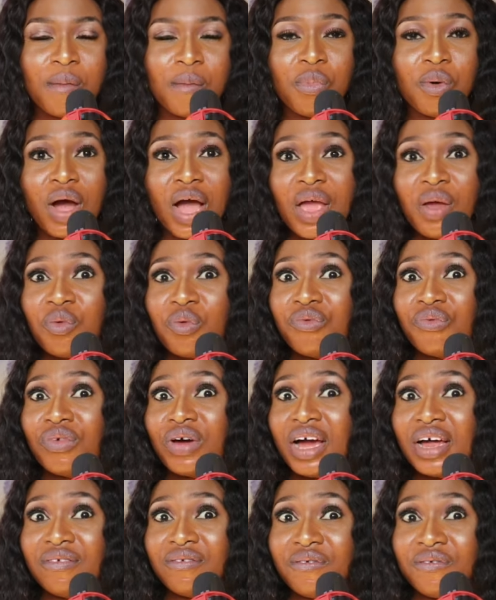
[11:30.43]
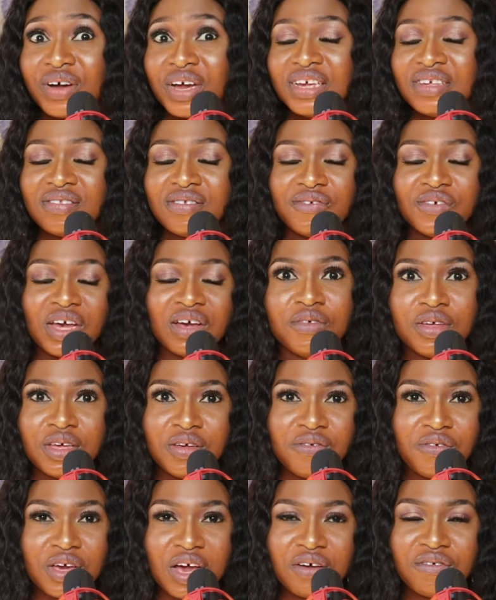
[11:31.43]
But I would advise
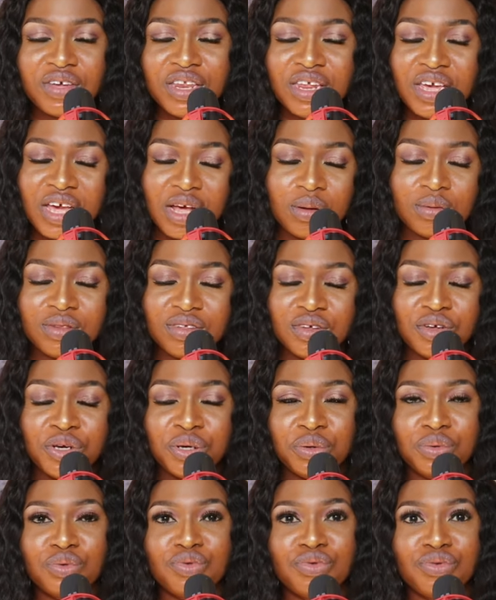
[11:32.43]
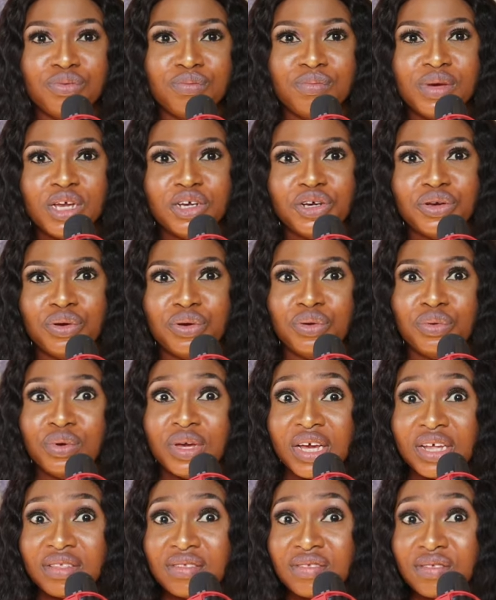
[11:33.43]
if you have any health issues, make sure you
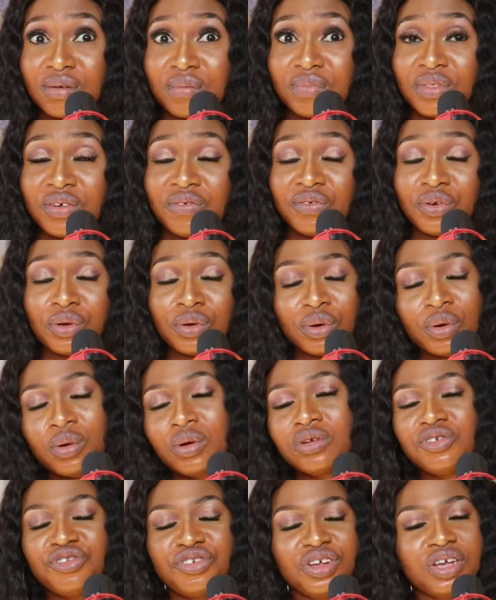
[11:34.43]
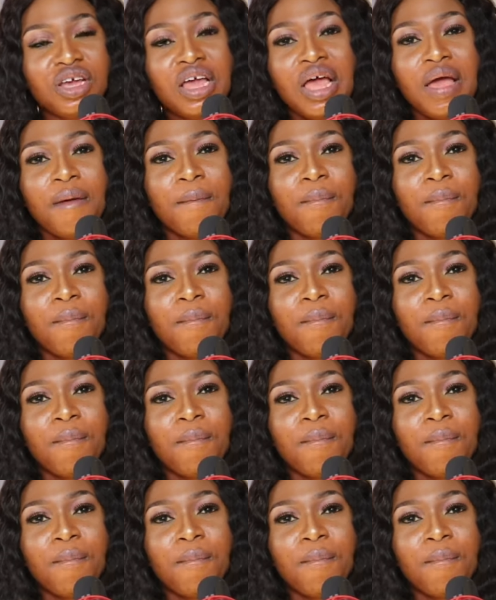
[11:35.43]
get something from your country.